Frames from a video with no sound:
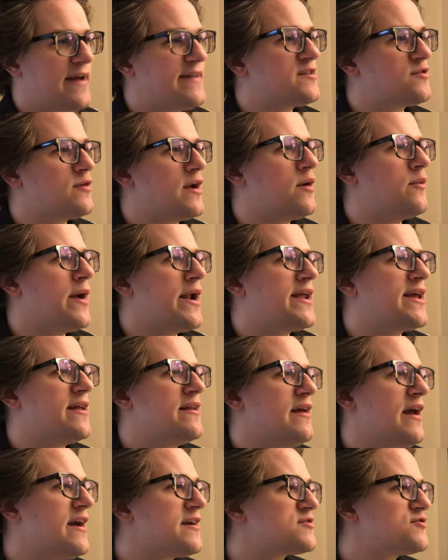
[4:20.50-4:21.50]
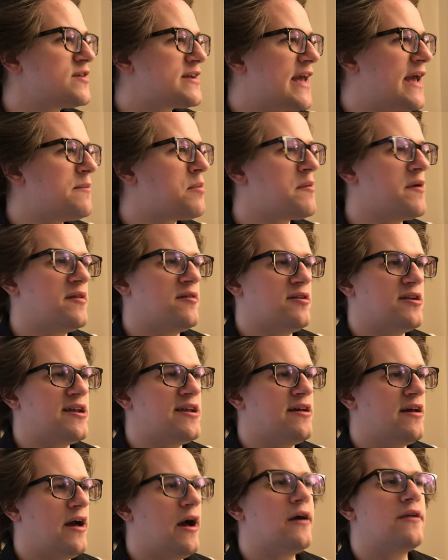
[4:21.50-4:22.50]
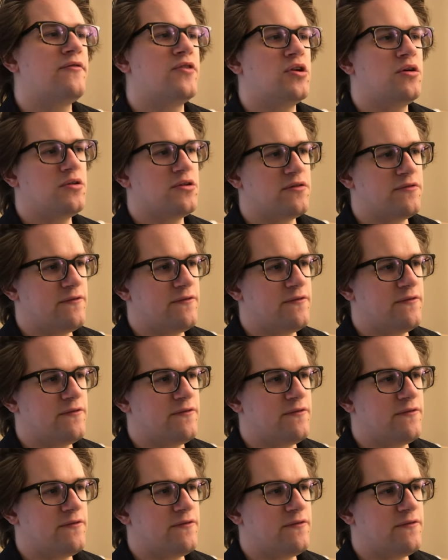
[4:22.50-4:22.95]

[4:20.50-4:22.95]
It's a great way to get extra capability out of an older